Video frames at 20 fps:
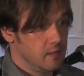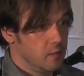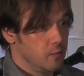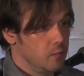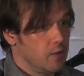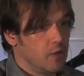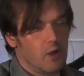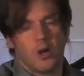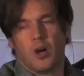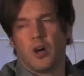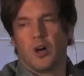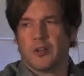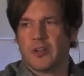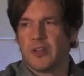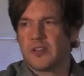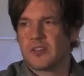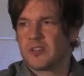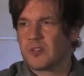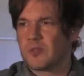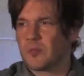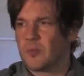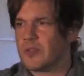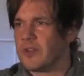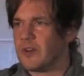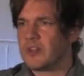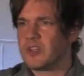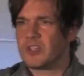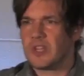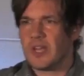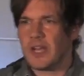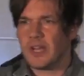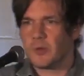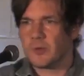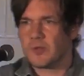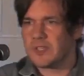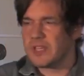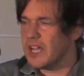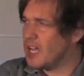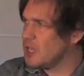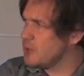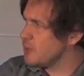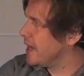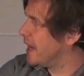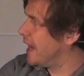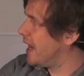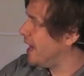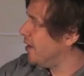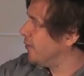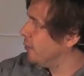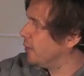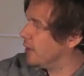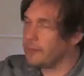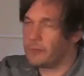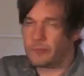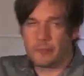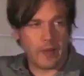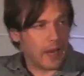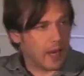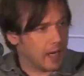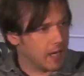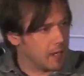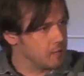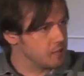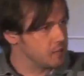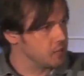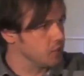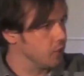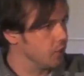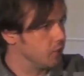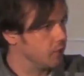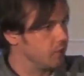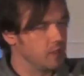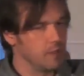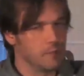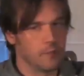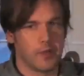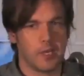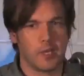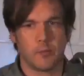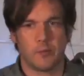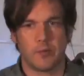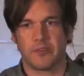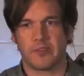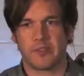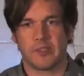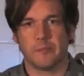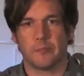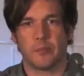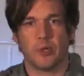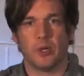We're honest with our shadow sides. We have what Barry was talking about with St.